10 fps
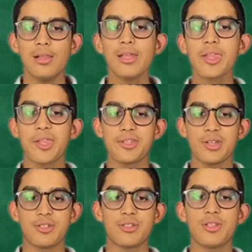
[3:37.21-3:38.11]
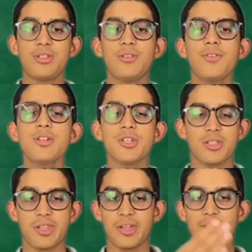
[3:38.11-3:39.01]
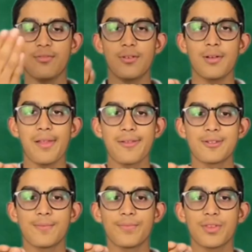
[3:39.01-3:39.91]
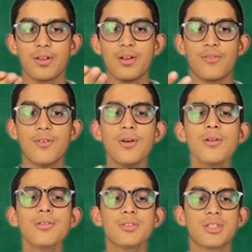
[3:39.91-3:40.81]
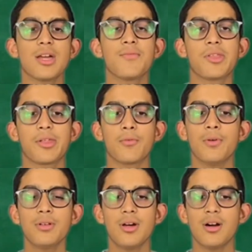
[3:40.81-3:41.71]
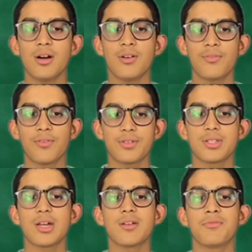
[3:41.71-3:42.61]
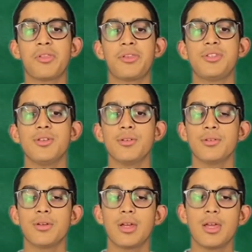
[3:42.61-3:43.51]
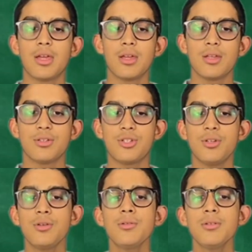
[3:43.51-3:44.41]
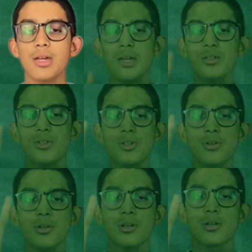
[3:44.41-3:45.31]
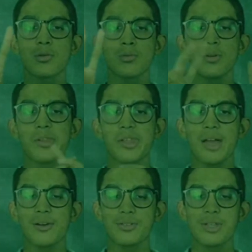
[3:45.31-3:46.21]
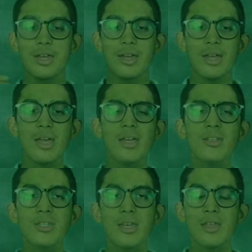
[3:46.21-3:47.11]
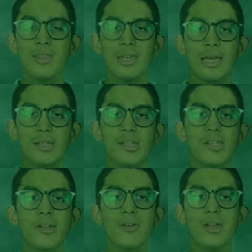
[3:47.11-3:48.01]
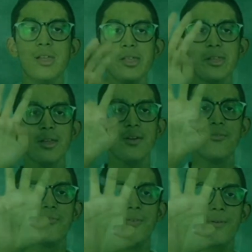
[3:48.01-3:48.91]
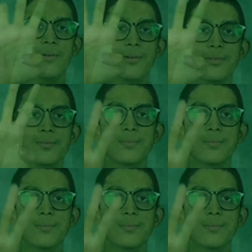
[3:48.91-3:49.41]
Let's change the division sign first. 4 times 1/2 times 2. 2 and 2 cross out, and the answer is 4.